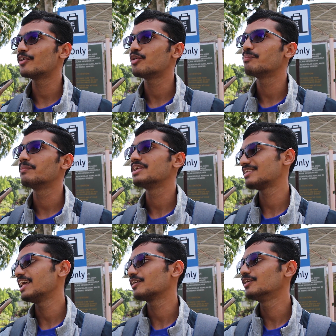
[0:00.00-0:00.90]
from
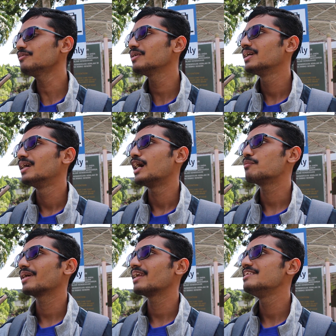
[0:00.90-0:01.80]
Selangor.
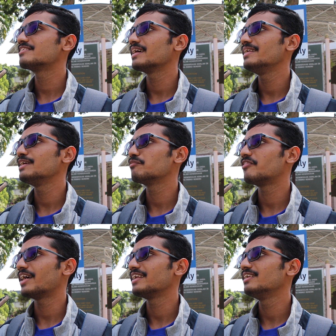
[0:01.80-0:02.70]
I'm currently studying
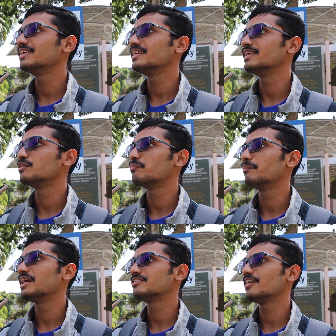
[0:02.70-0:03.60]
final year in
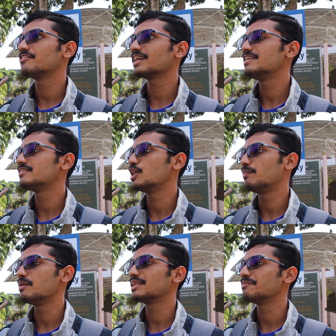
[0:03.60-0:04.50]
Bachelor of Science in
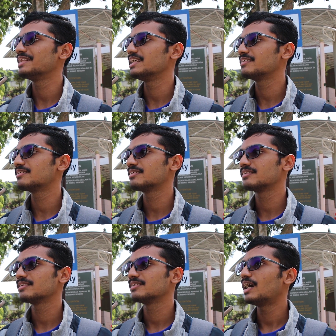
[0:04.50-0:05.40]
Applied
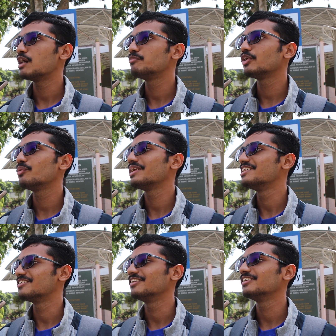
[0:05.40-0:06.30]
Mathematics. I'm 21
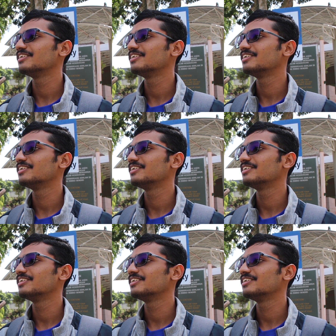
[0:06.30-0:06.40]
years old.